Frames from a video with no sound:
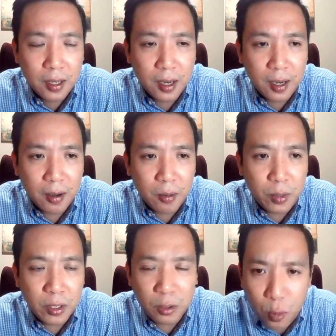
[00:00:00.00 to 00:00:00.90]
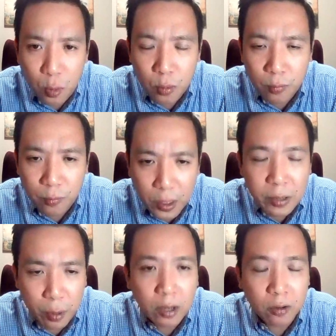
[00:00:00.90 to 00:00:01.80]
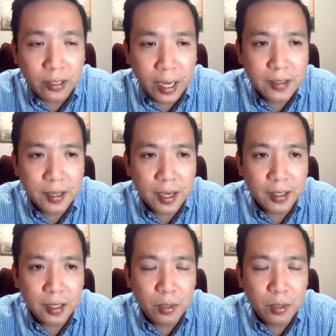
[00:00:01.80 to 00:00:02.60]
Uh, we do fully recognize that,